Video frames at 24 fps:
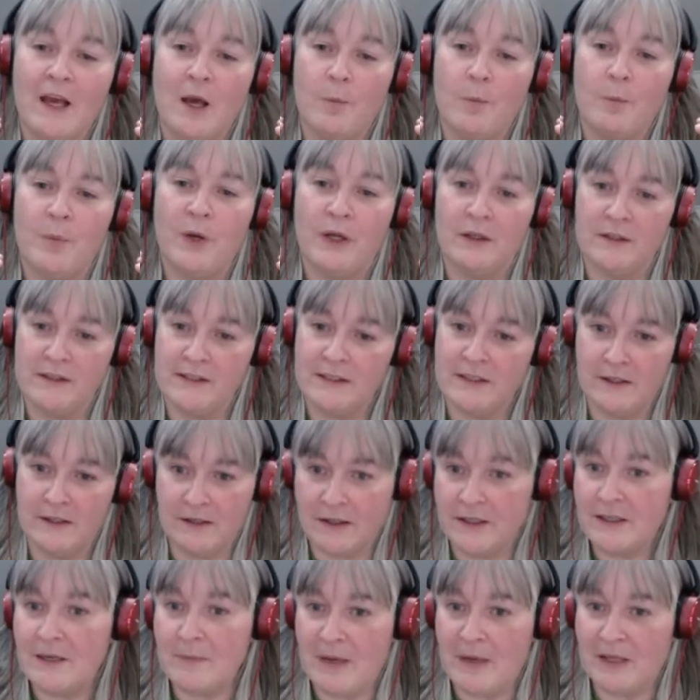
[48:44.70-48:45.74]
but you
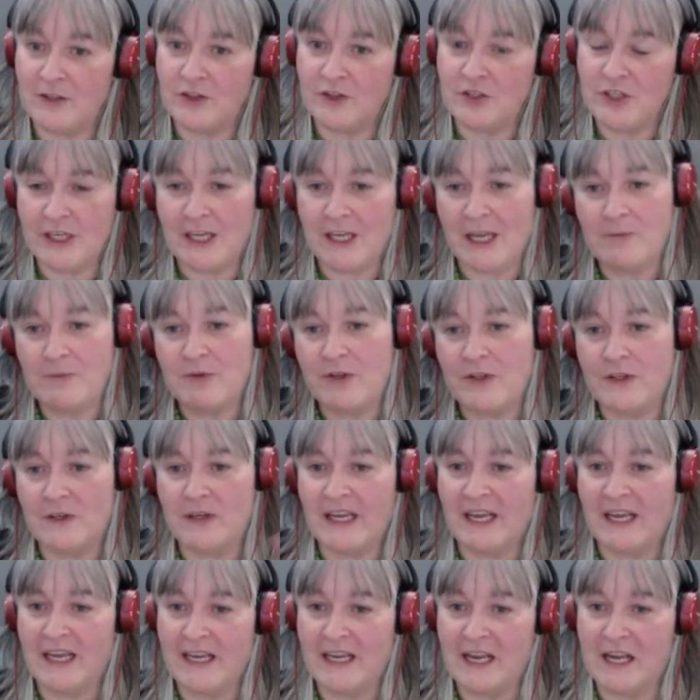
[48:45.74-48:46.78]
can imagine she came to the
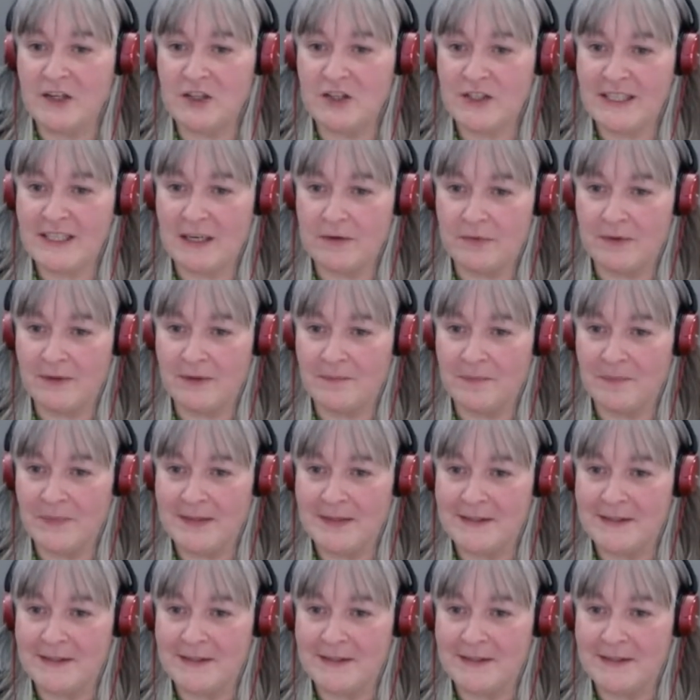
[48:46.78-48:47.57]
UK age seven,